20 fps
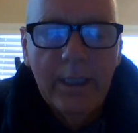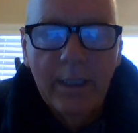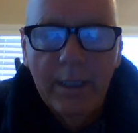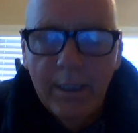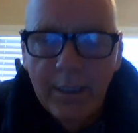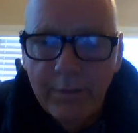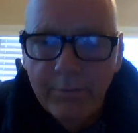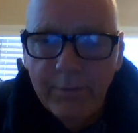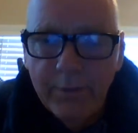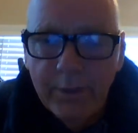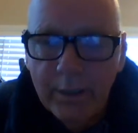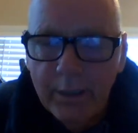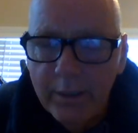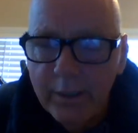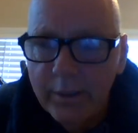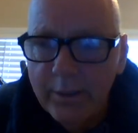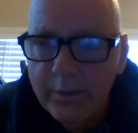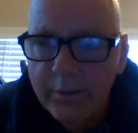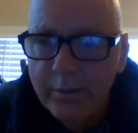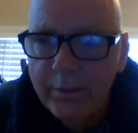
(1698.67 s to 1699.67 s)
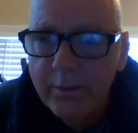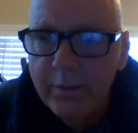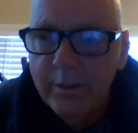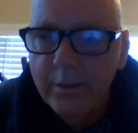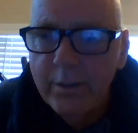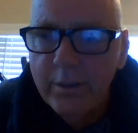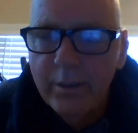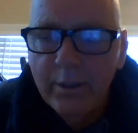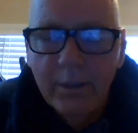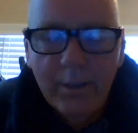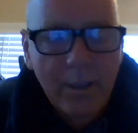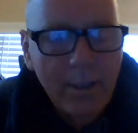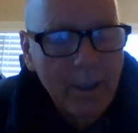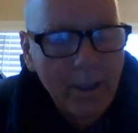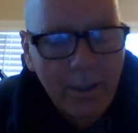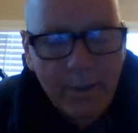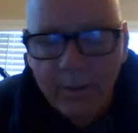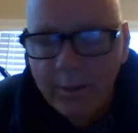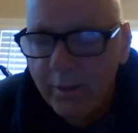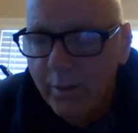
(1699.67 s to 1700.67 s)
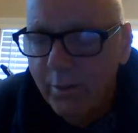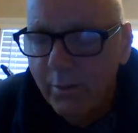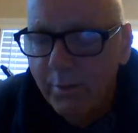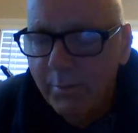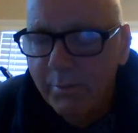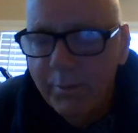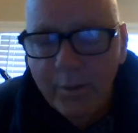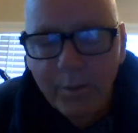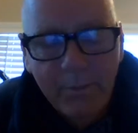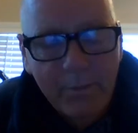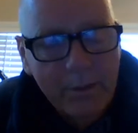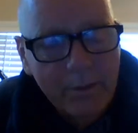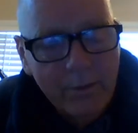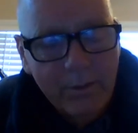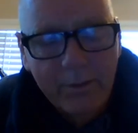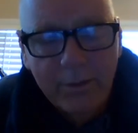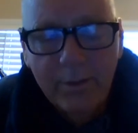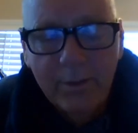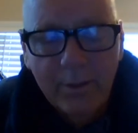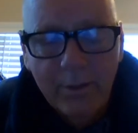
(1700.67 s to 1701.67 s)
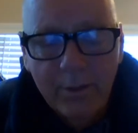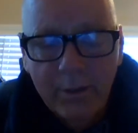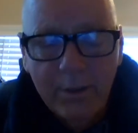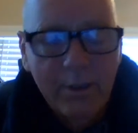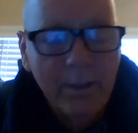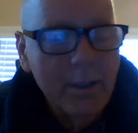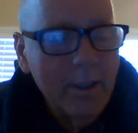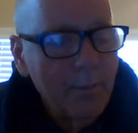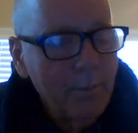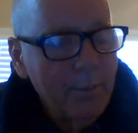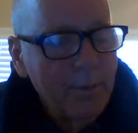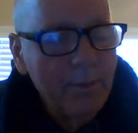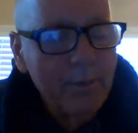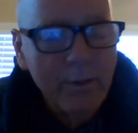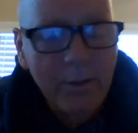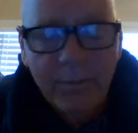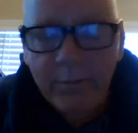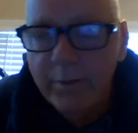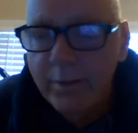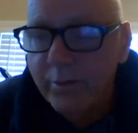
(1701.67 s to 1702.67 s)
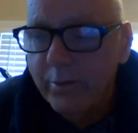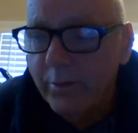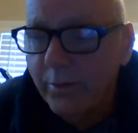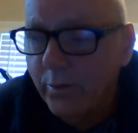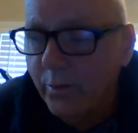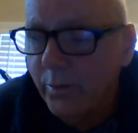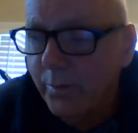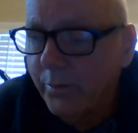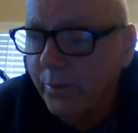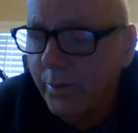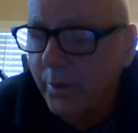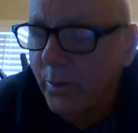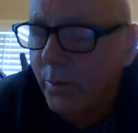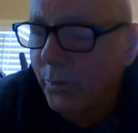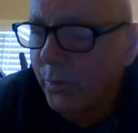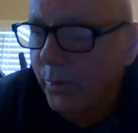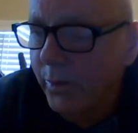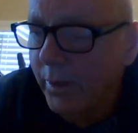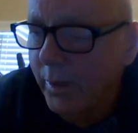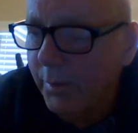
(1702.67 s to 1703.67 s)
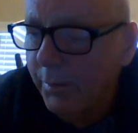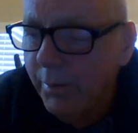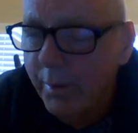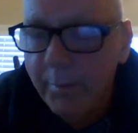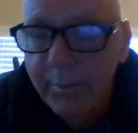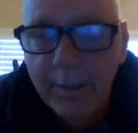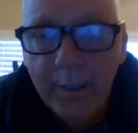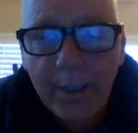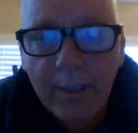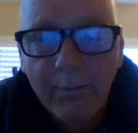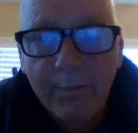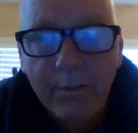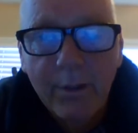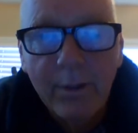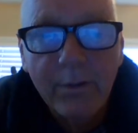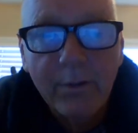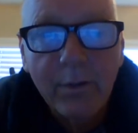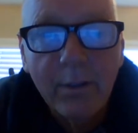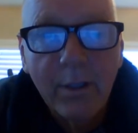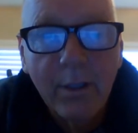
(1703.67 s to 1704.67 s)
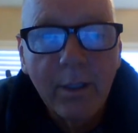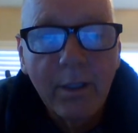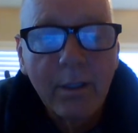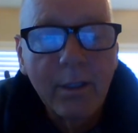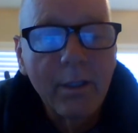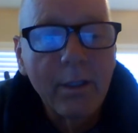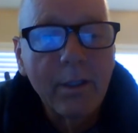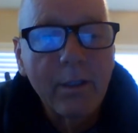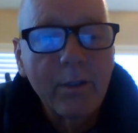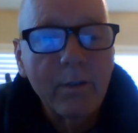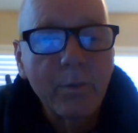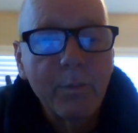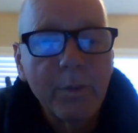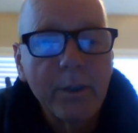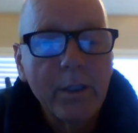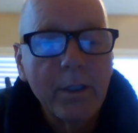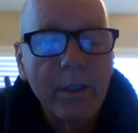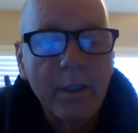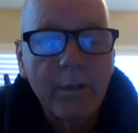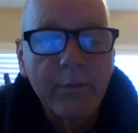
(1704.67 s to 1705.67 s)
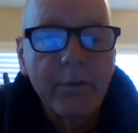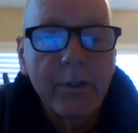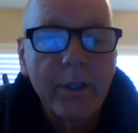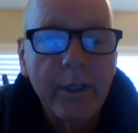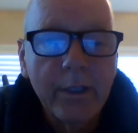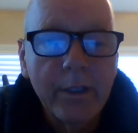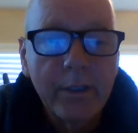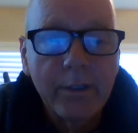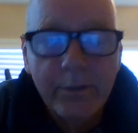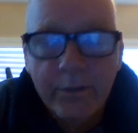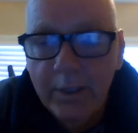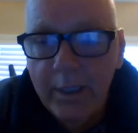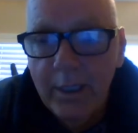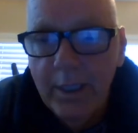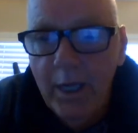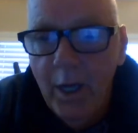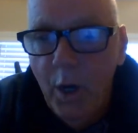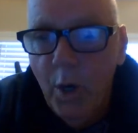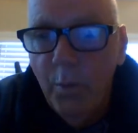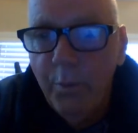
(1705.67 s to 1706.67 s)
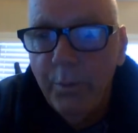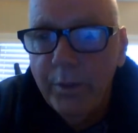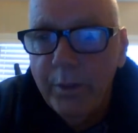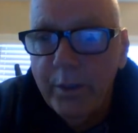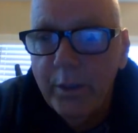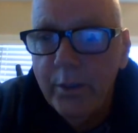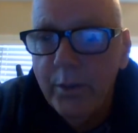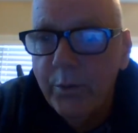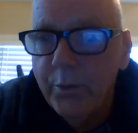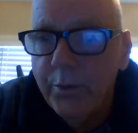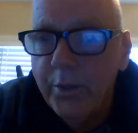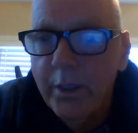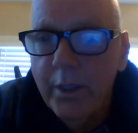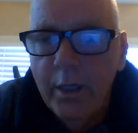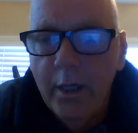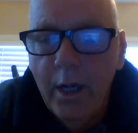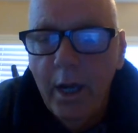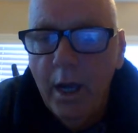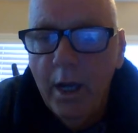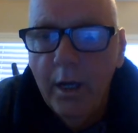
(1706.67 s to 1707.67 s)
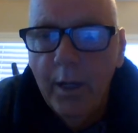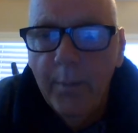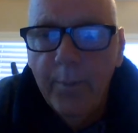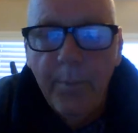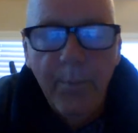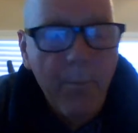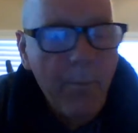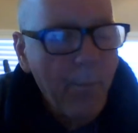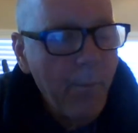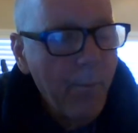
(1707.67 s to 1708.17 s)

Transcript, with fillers: Love you guys. Uh, you know, these messages are long. A lot of people don't even listen to them, so really probably not even listen to the end of this, but love you guys. Hope you do. Um,